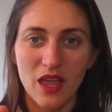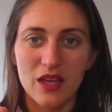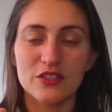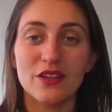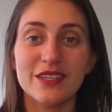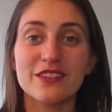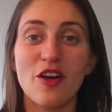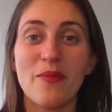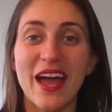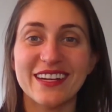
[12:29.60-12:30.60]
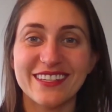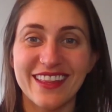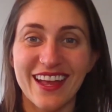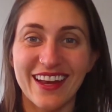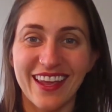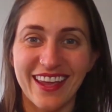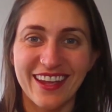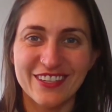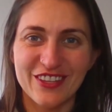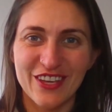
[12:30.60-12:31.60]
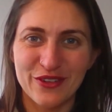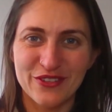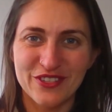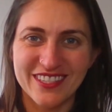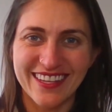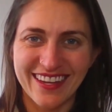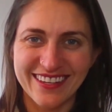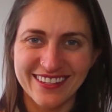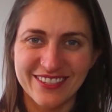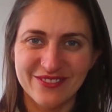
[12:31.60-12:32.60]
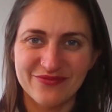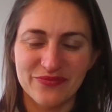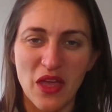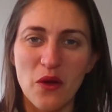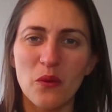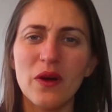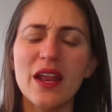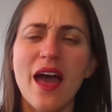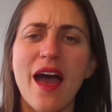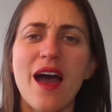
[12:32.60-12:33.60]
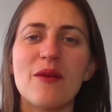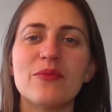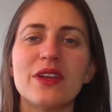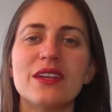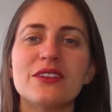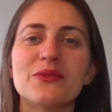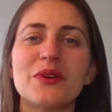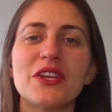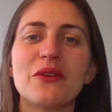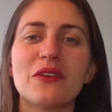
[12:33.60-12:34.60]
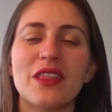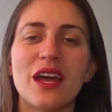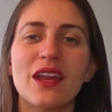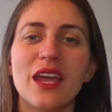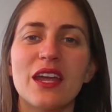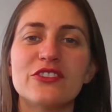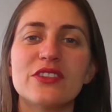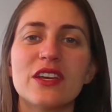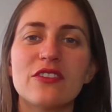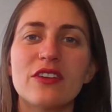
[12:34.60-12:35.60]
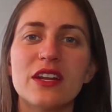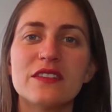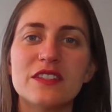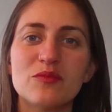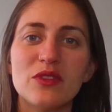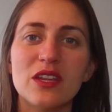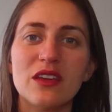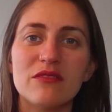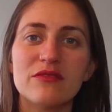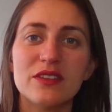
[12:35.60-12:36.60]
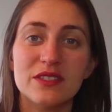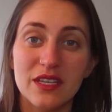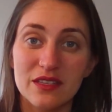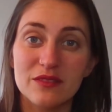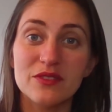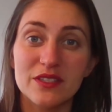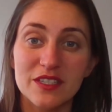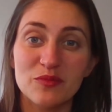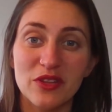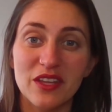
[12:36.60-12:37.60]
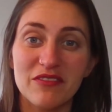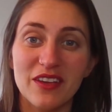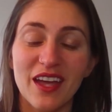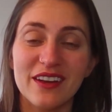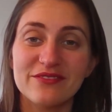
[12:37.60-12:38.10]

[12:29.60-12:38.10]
So let's go back to that age that you just said. What happened when you were that age that created this belief? And say this belief again.